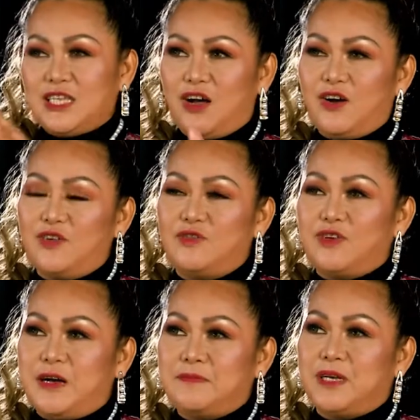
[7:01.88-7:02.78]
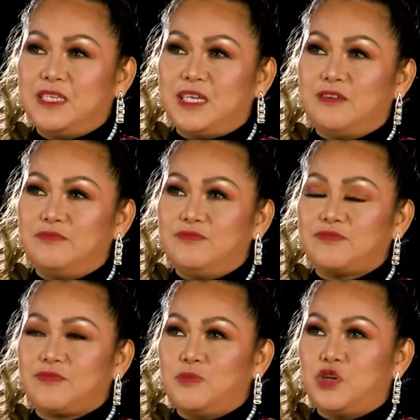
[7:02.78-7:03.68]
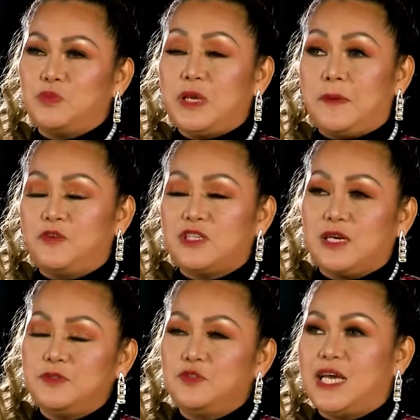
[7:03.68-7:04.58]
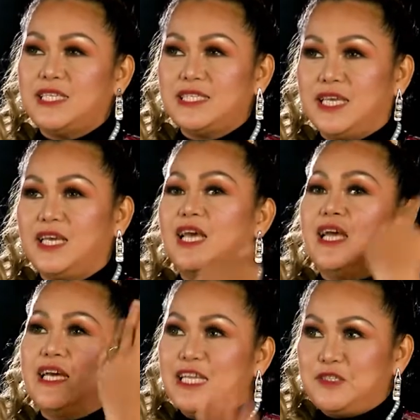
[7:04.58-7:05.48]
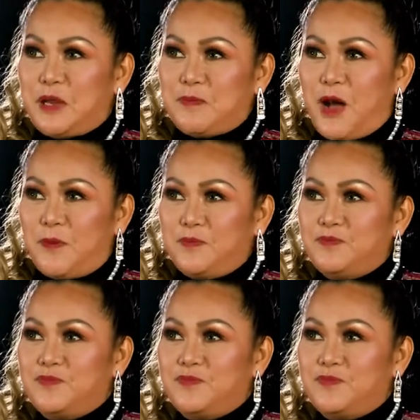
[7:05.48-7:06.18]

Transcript: how my dad brought me up. When it comes to dancing, it's my mom.